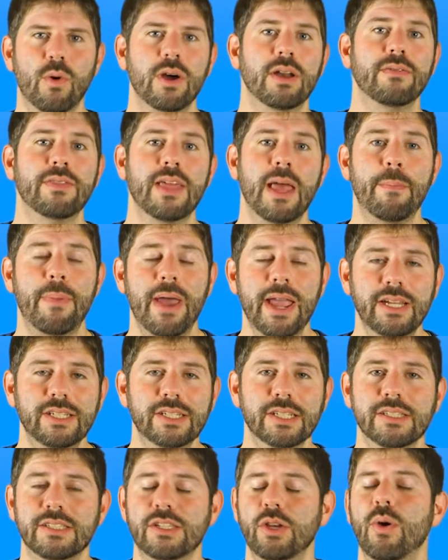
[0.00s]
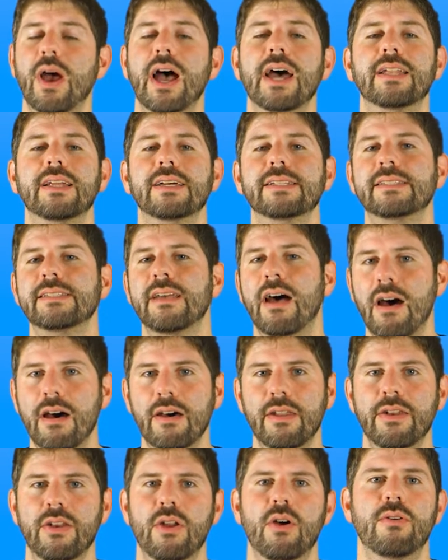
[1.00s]
one of their patients who had a
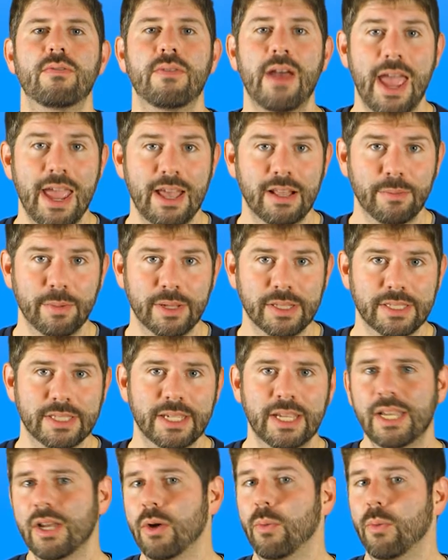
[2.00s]
ton of ailments,